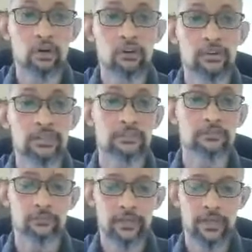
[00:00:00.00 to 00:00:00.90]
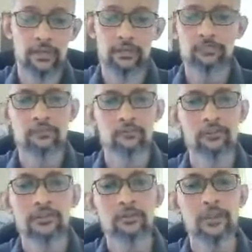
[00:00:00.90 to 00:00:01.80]
further from there. For
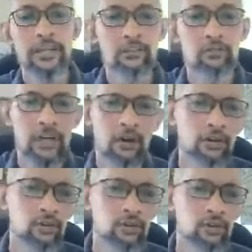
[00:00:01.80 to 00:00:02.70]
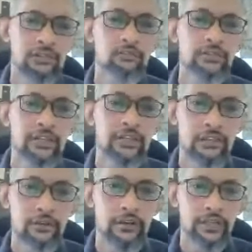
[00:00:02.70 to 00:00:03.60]
example, like this one, I want to draw some tails there,
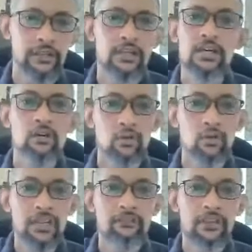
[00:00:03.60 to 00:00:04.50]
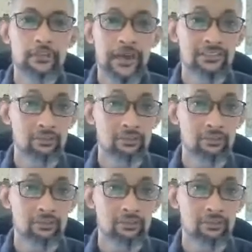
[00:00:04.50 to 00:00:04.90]
okay. One of the best way